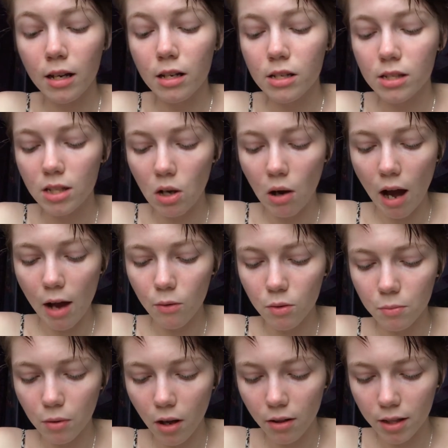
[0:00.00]
so I will
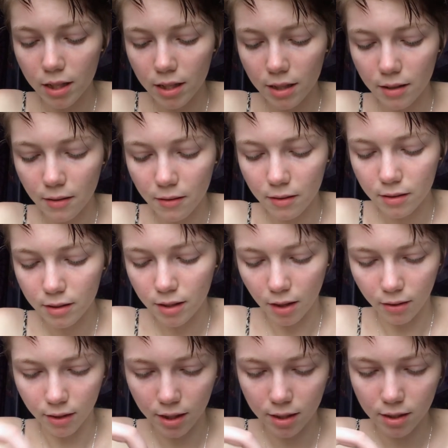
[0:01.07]
probably sell
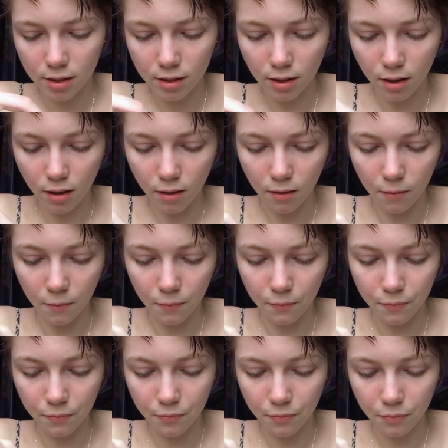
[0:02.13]
this,
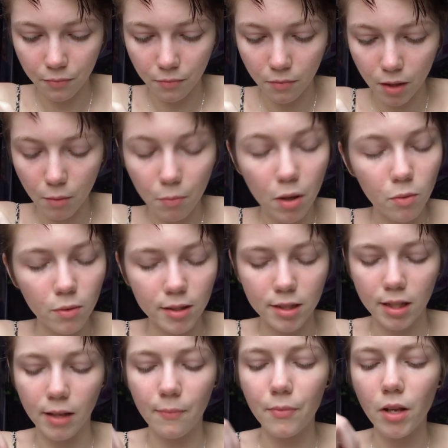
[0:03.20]
but we'll
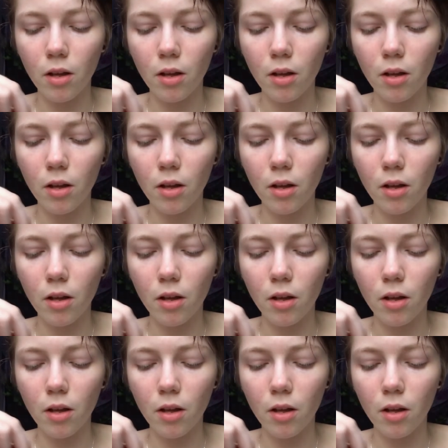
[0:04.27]
see.